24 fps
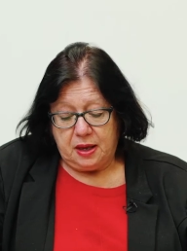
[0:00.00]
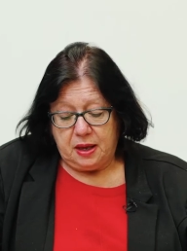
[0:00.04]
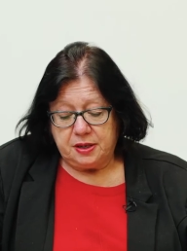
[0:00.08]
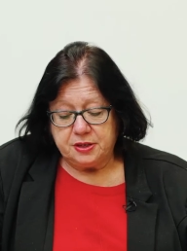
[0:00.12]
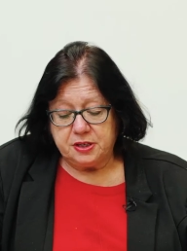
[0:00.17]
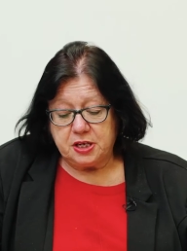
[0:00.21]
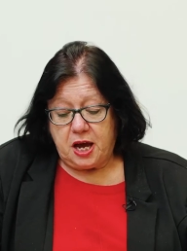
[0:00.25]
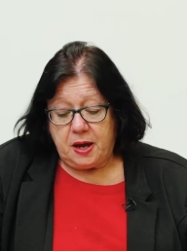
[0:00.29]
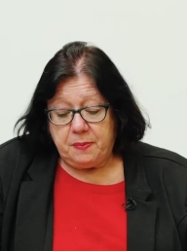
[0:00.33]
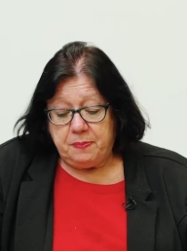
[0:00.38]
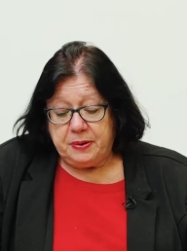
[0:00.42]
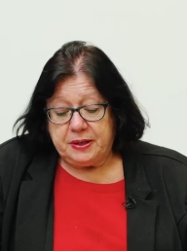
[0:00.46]

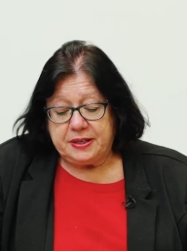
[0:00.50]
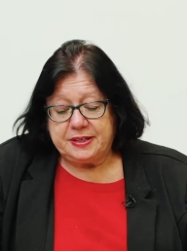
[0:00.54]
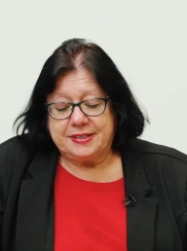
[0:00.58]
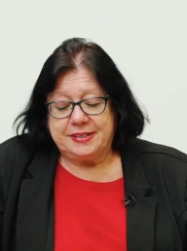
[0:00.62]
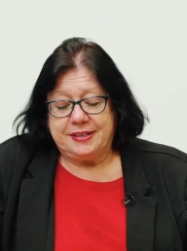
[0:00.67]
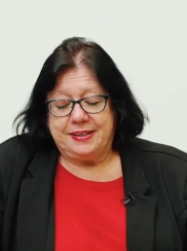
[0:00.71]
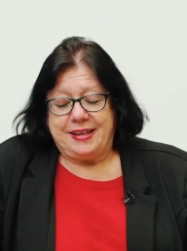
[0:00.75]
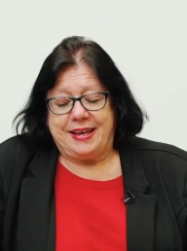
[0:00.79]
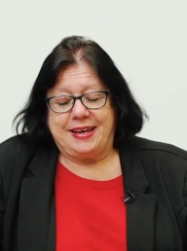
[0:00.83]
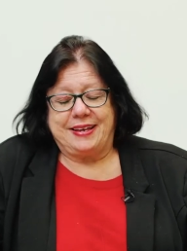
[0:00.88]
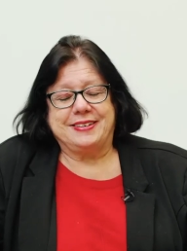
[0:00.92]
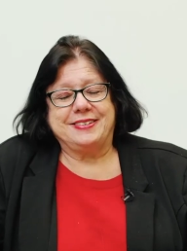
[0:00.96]
Topic
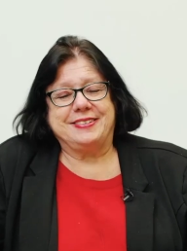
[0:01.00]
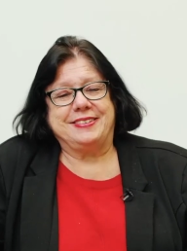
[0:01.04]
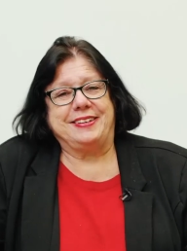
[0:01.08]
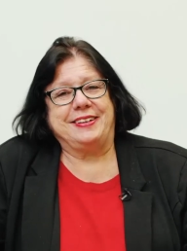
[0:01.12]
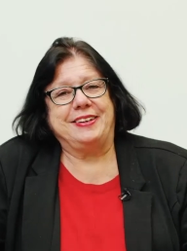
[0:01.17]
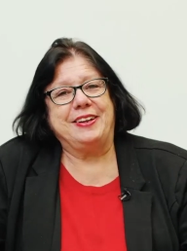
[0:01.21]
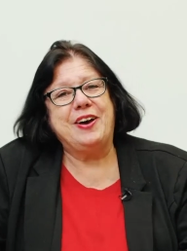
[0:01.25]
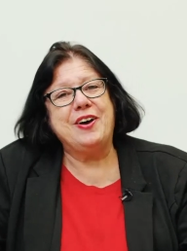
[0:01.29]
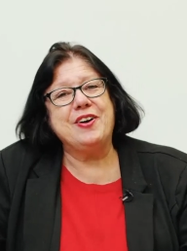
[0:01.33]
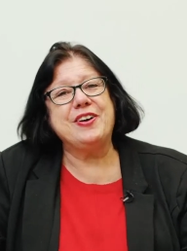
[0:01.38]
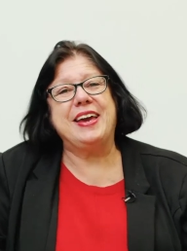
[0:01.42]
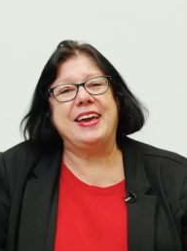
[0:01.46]
selection.
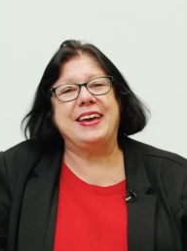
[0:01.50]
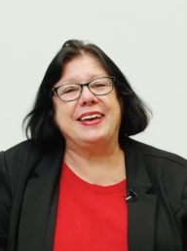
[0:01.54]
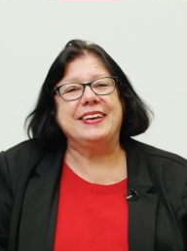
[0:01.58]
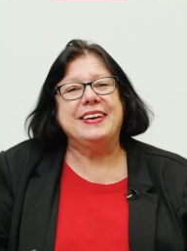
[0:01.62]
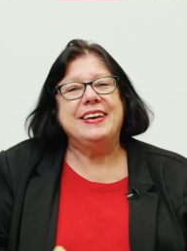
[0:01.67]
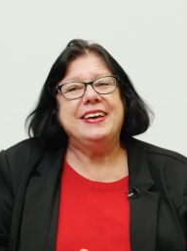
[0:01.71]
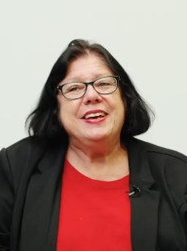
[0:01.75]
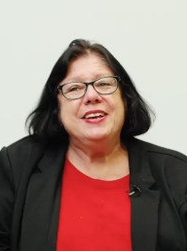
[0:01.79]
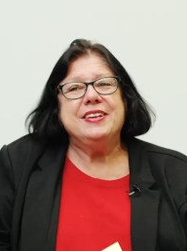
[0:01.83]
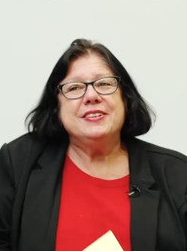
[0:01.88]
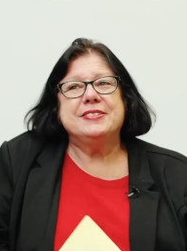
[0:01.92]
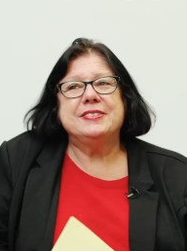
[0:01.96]
Okay,
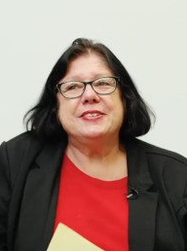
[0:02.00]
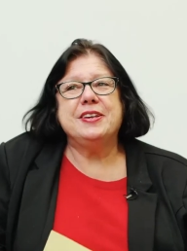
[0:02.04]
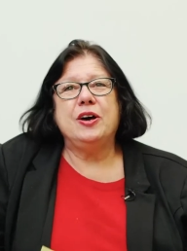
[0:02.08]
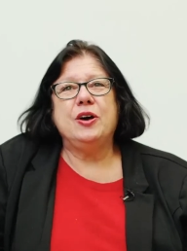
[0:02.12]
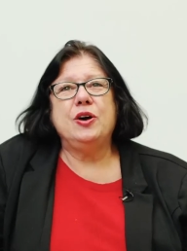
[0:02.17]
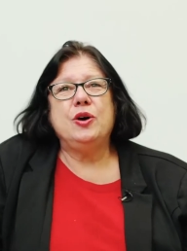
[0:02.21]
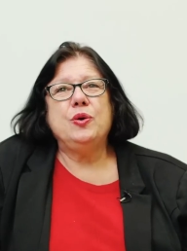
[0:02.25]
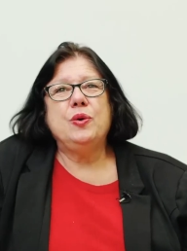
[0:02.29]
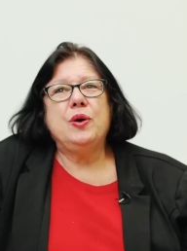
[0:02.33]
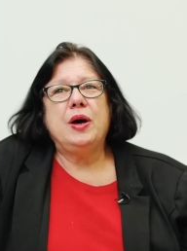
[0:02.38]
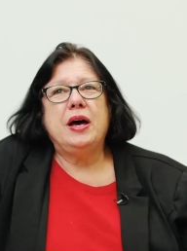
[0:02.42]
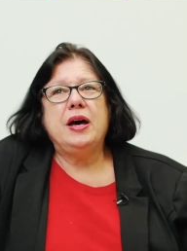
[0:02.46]

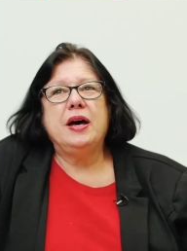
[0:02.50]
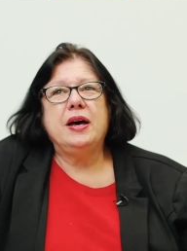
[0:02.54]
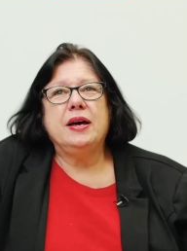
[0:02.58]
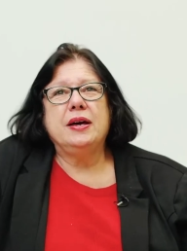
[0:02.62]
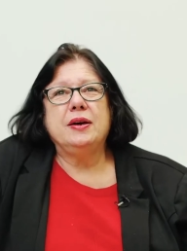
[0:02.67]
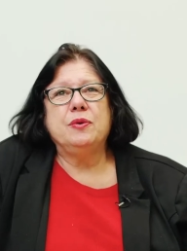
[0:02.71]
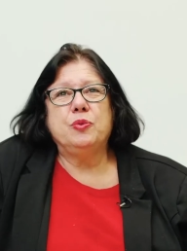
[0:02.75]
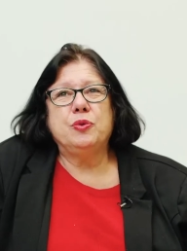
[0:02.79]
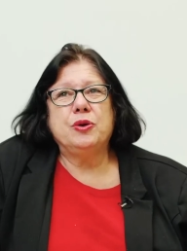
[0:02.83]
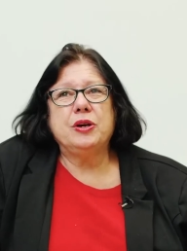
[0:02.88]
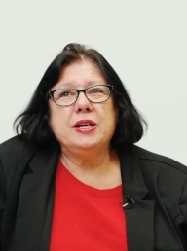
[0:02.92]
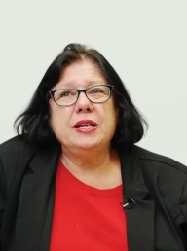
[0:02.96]
so
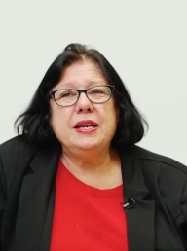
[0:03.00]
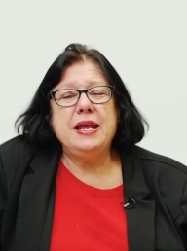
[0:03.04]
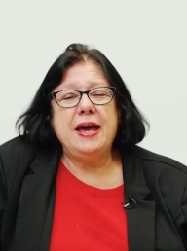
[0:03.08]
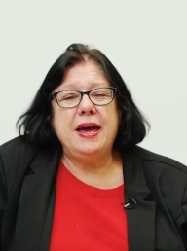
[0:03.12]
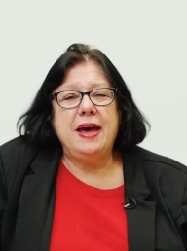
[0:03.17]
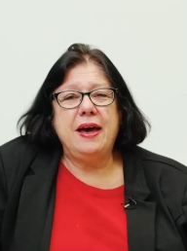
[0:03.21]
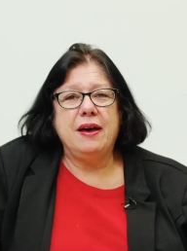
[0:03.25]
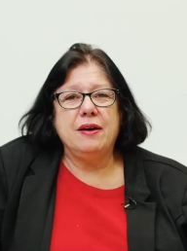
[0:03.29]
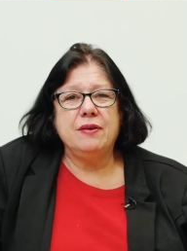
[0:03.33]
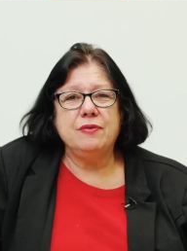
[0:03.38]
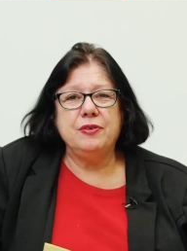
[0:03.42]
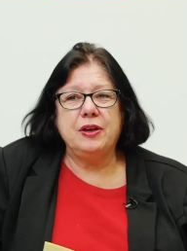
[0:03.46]
we're going to
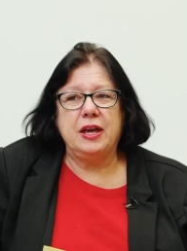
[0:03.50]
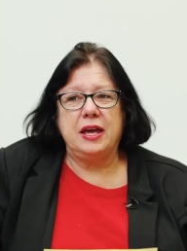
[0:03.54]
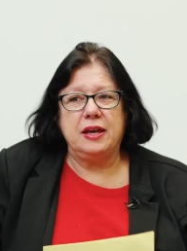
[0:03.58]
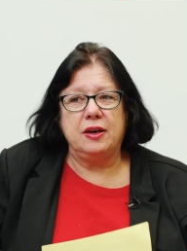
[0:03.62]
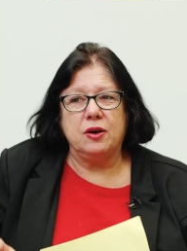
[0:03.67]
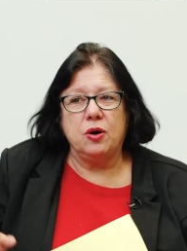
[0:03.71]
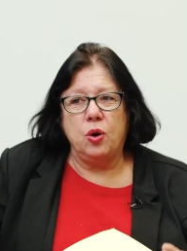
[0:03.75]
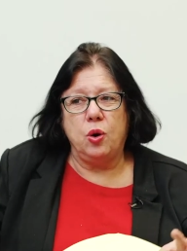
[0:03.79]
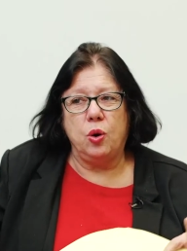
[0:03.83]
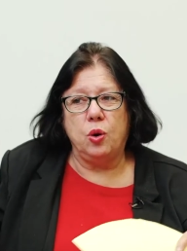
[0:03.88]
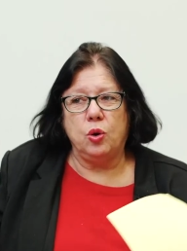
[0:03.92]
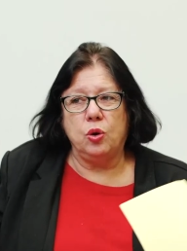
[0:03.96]
have a
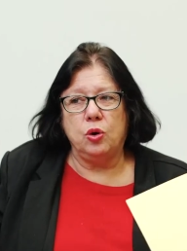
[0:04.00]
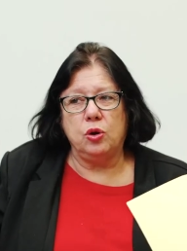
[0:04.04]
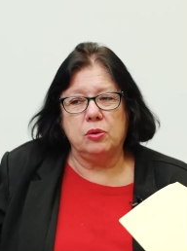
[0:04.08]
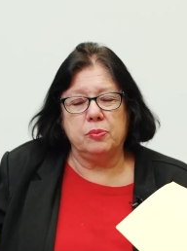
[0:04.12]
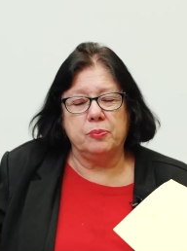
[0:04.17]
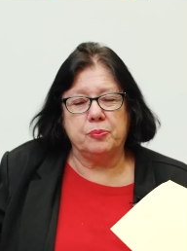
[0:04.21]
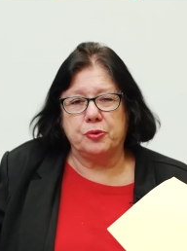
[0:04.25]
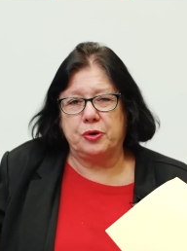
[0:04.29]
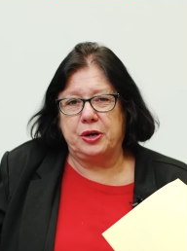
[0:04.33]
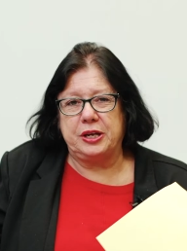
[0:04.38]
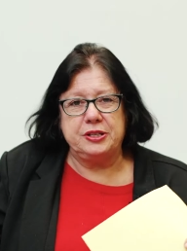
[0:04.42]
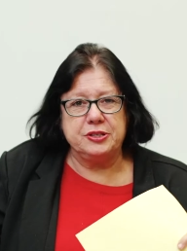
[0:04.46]
whole
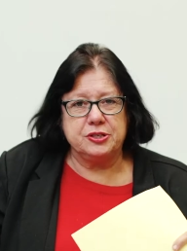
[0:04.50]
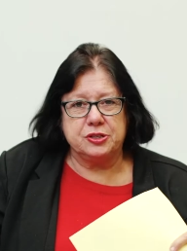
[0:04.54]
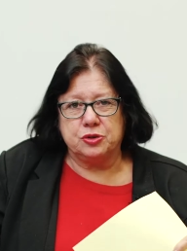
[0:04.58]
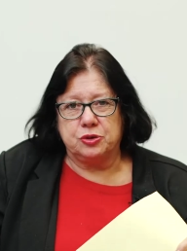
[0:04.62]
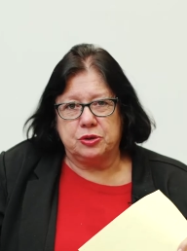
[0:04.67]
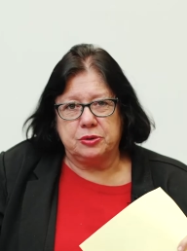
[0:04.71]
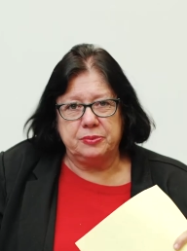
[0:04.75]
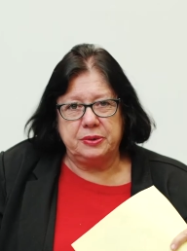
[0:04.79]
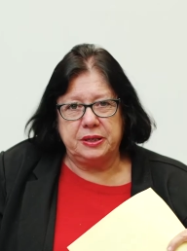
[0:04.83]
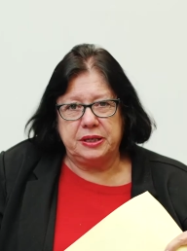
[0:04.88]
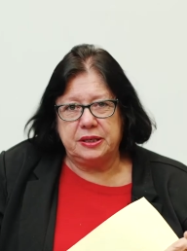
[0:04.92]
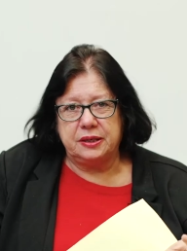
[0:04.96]

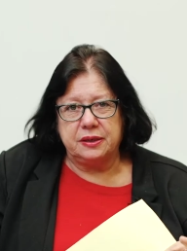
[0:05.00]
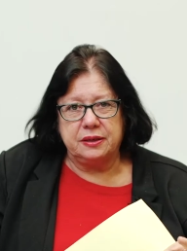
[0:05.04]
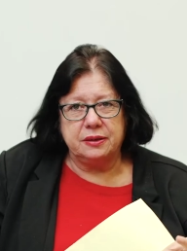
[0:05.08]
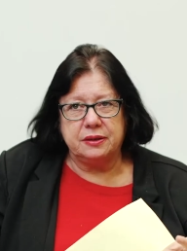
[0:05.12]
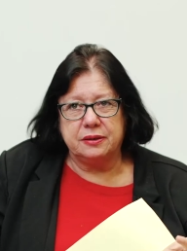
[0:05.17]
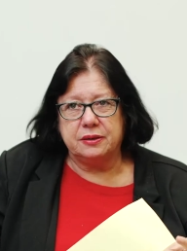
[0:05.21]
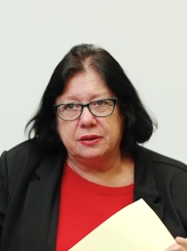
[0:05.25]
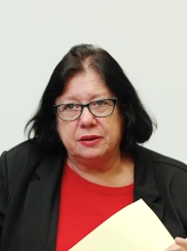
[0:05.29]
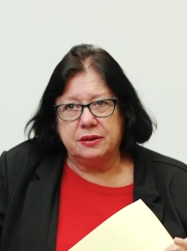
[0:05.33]
brainstorming,